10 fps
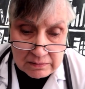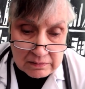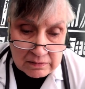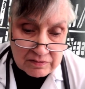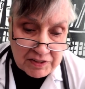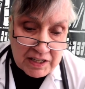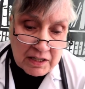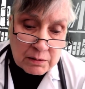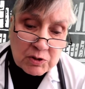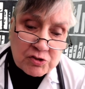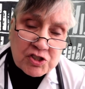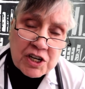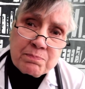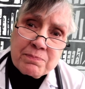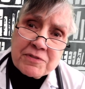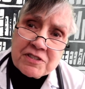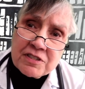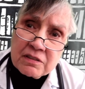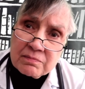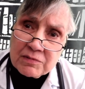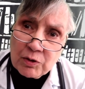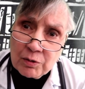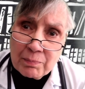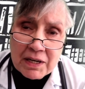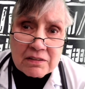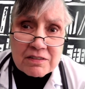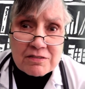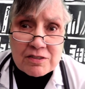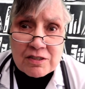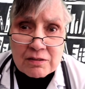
If the animal chips or melts,